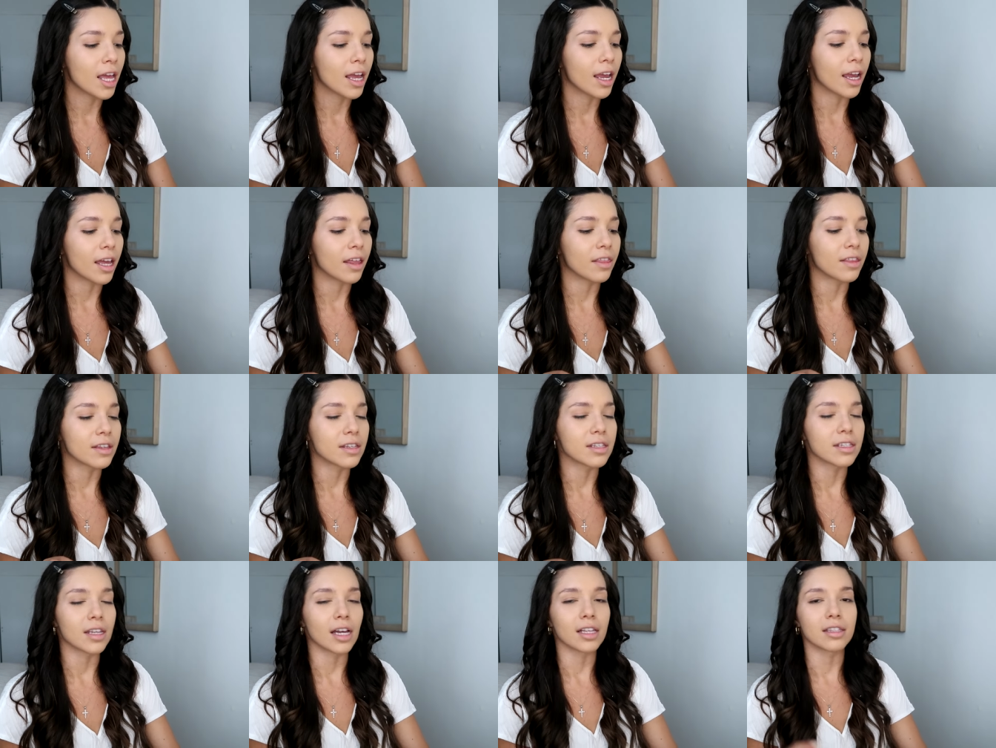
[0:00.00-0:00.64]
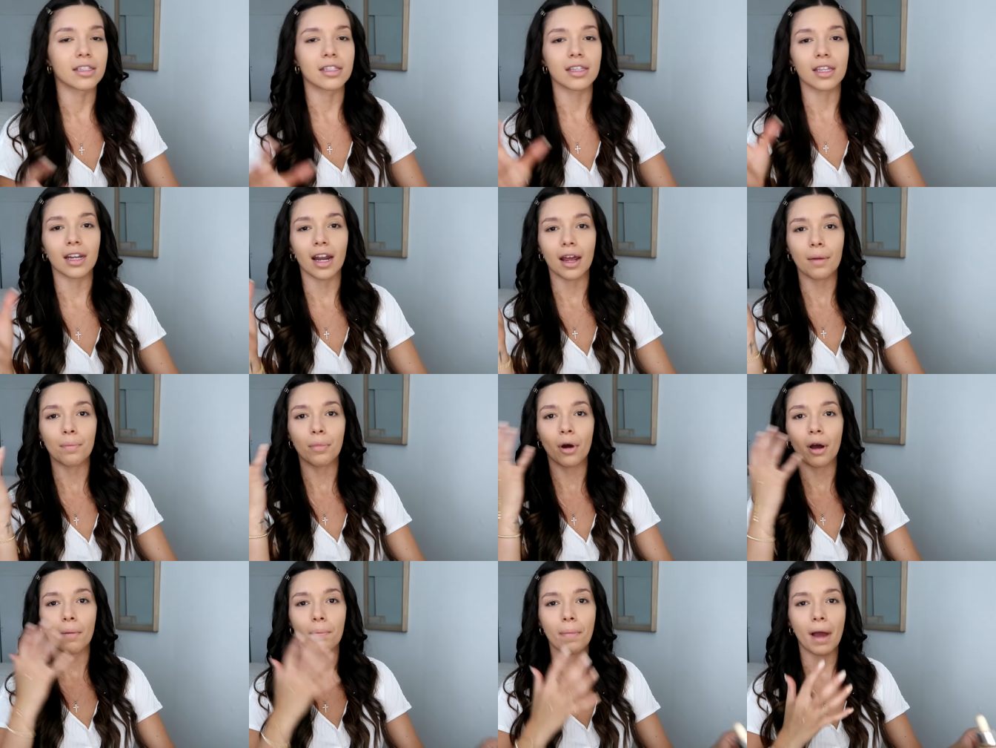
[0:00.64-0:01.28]
in the sense that I
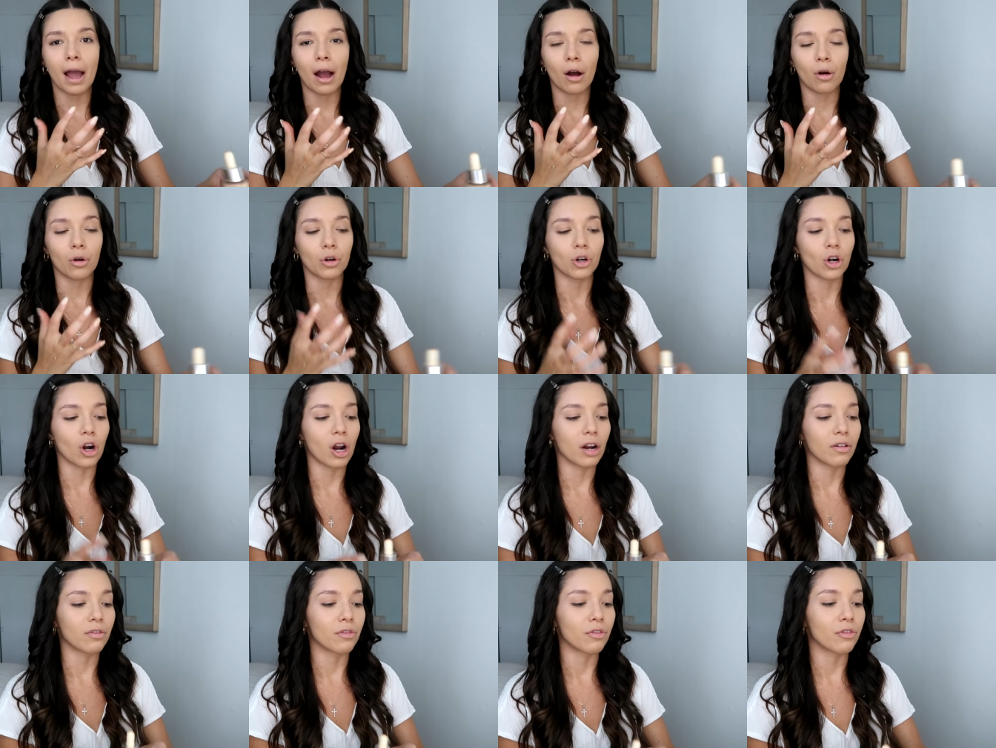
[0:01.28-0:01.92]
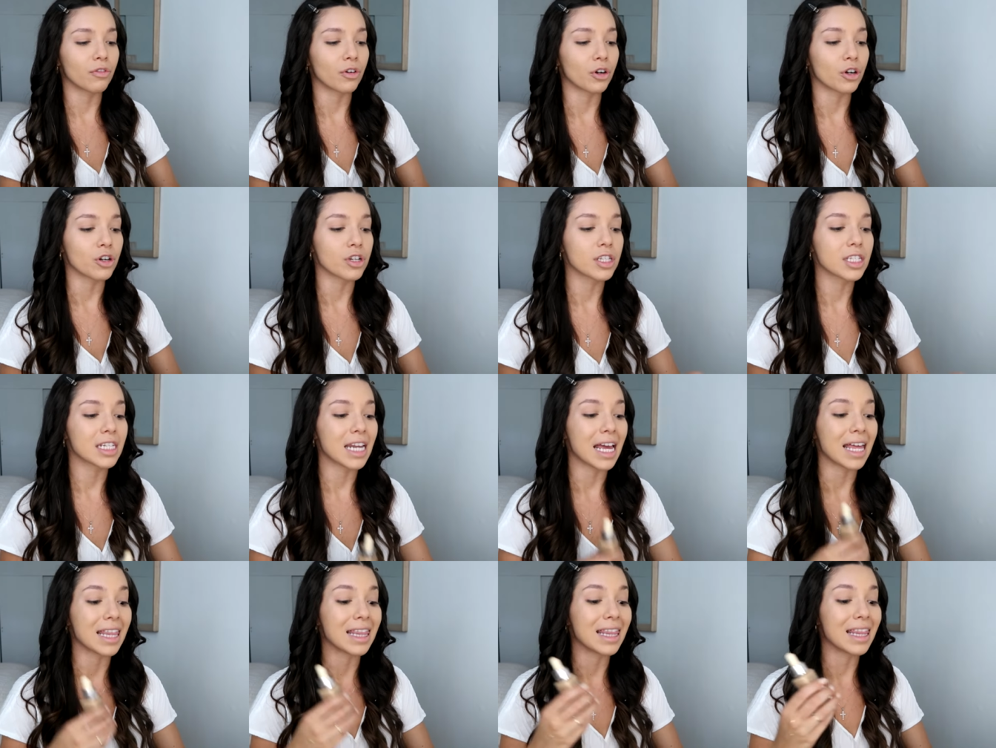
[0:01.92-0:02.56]
put powder on
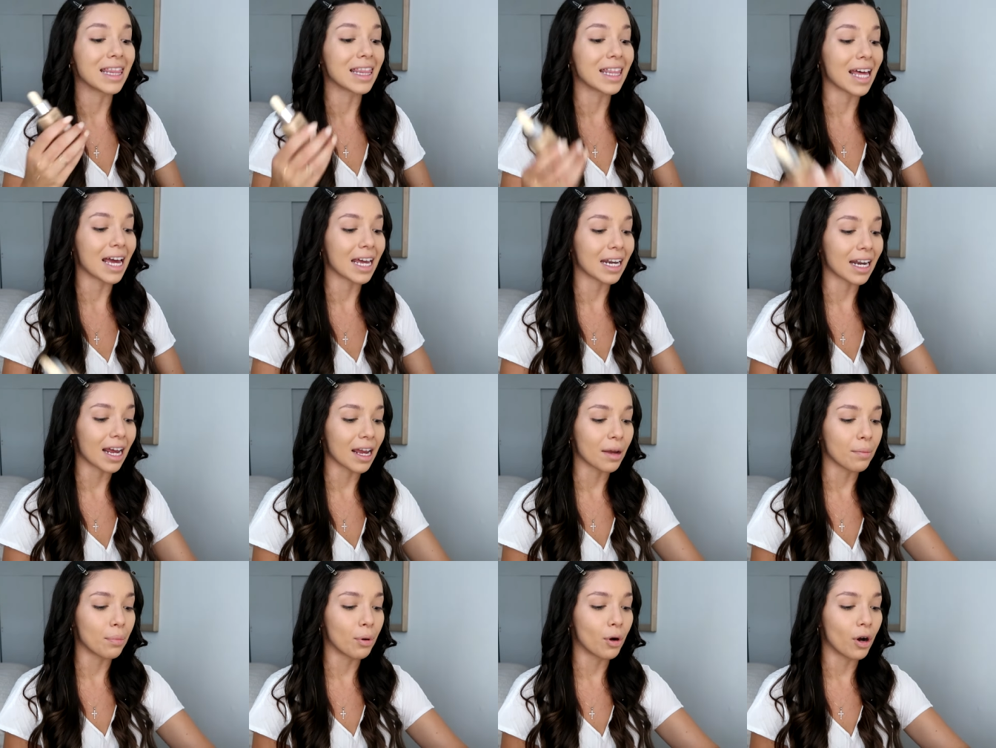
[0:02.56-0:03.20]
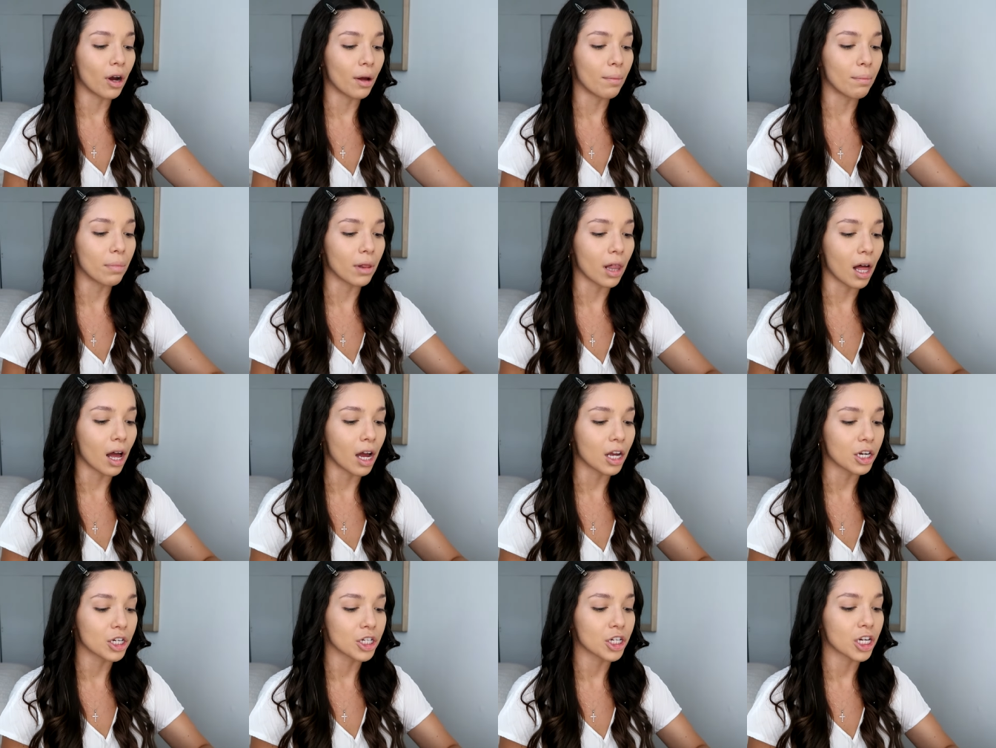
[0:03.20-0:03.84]
first and then I put
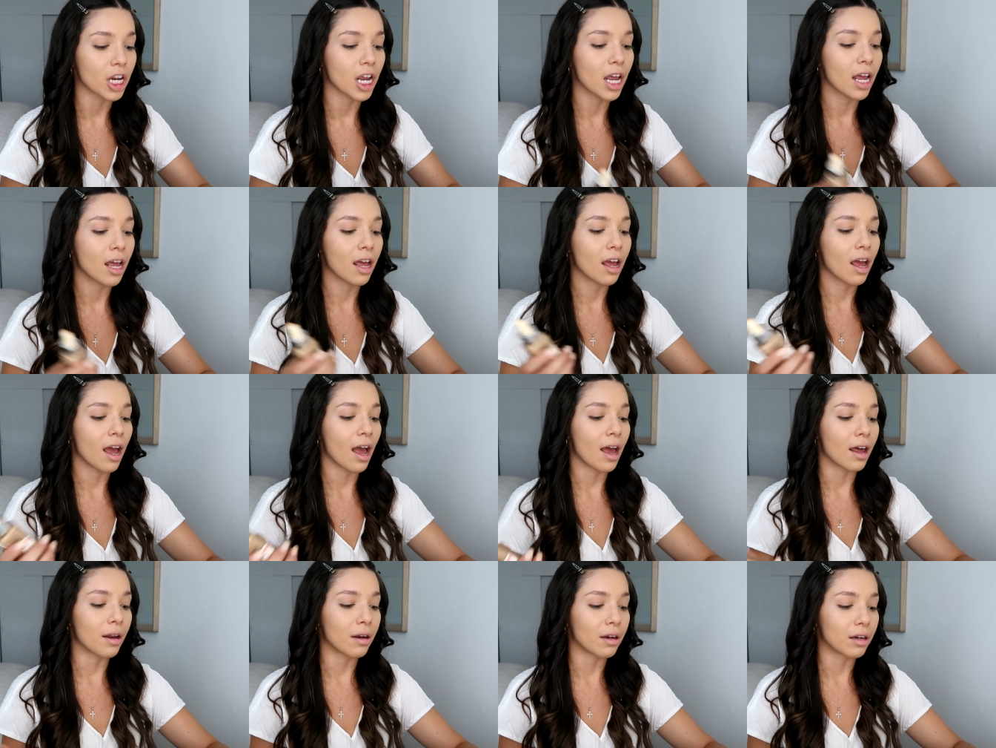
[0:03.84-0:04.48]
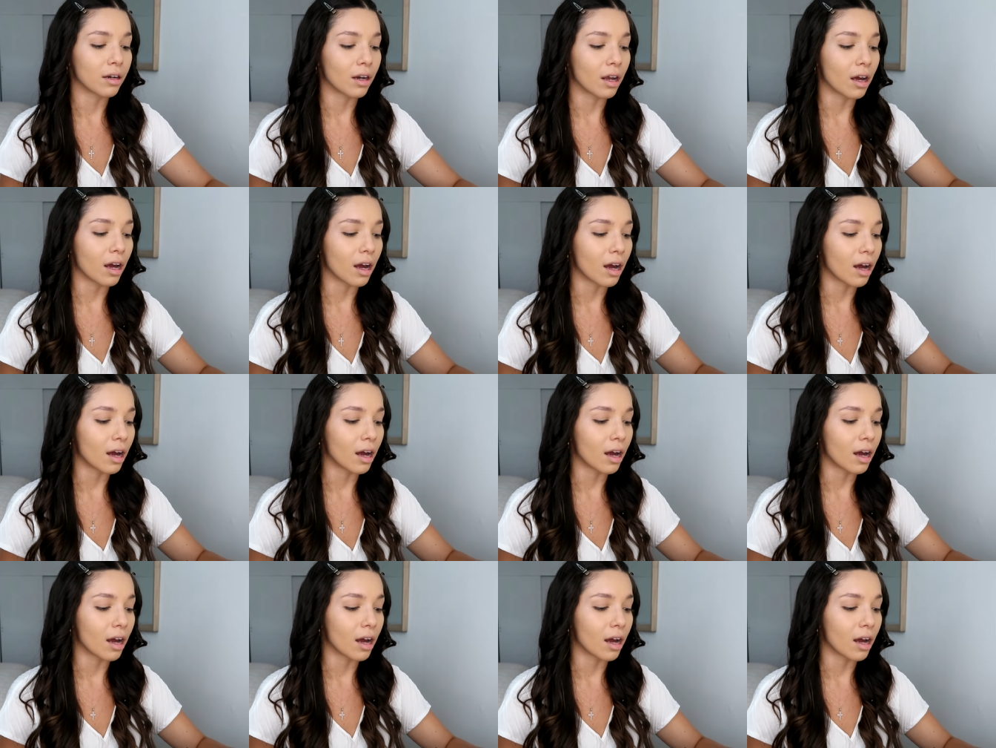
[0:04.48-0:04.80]
blush and